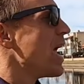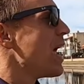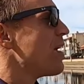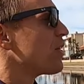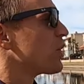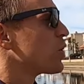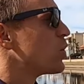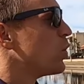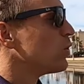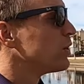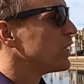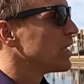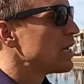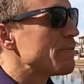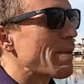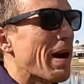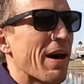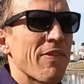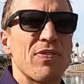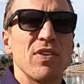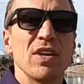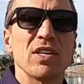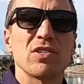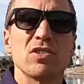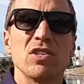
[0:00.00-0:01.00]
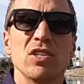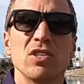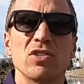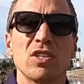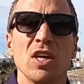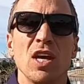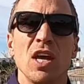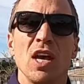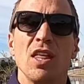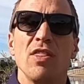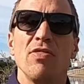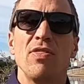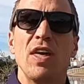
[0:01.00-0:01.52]
And the cool thing about this
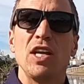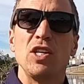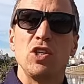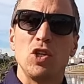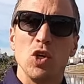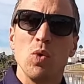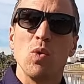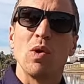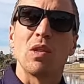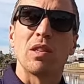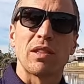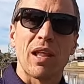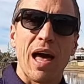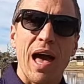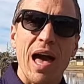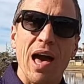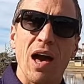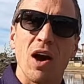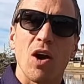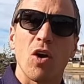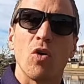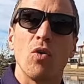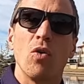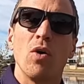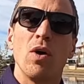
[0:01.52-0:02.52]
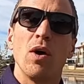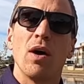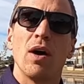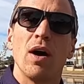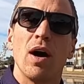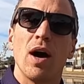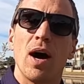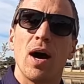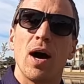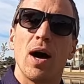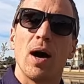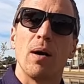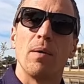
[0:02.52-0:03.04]
is they do allow
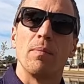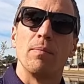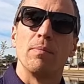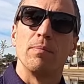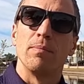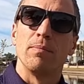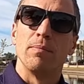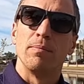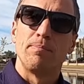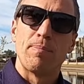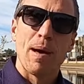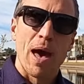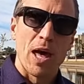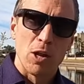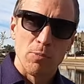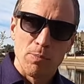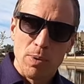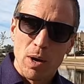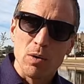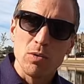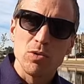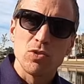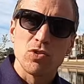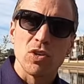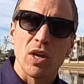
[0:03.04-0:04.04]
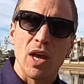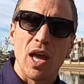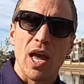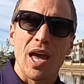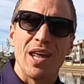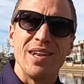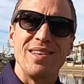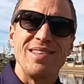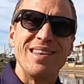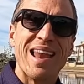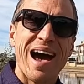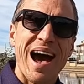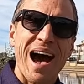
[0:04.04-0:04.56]
um, paddle boats
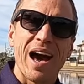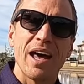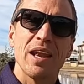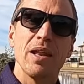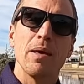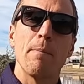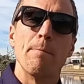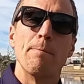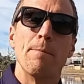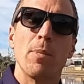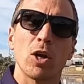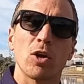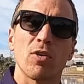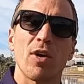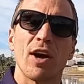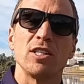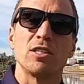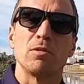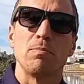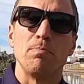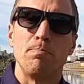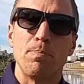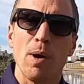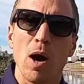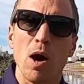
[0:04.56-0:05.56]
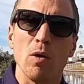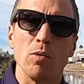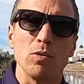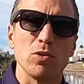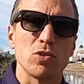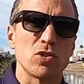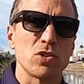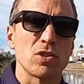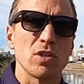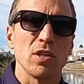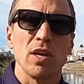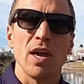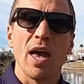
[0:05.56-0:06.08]
and non-motorized
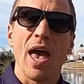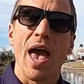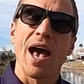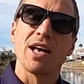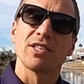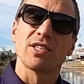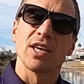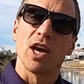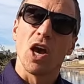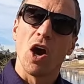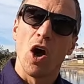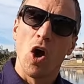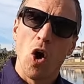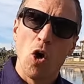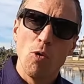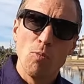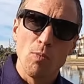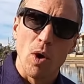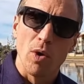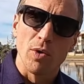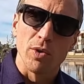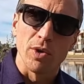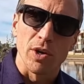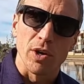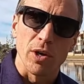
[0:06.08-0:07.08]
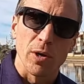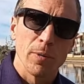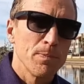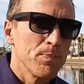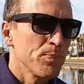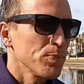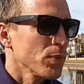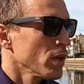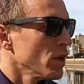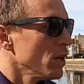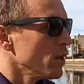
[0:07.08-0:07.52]
boats as a homeowner